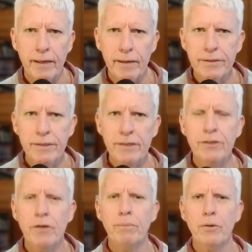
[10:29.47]

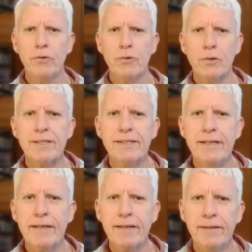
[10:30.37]
Senecio blue chalk
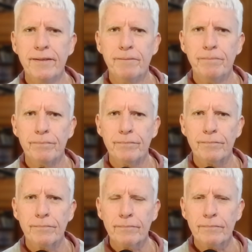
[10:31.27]
stick.
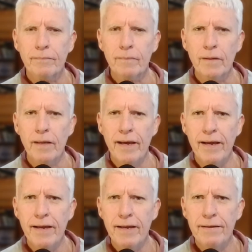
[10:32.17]

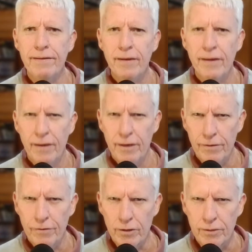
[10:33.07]
And
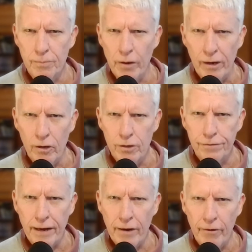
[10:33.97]
you've got some more aloes
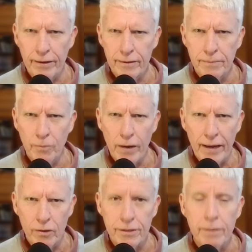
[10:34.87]
flowering and some more
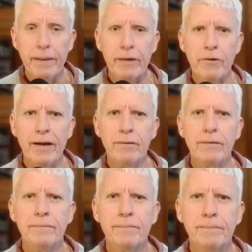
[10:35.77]
aloes in the
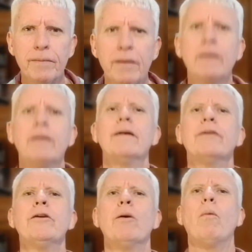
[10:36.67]
background.
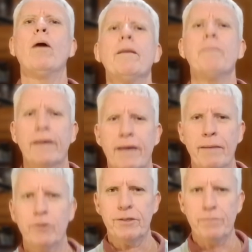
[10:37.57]
Don't know why my
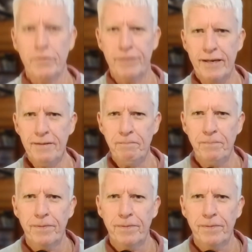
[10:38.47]
camera just moved again.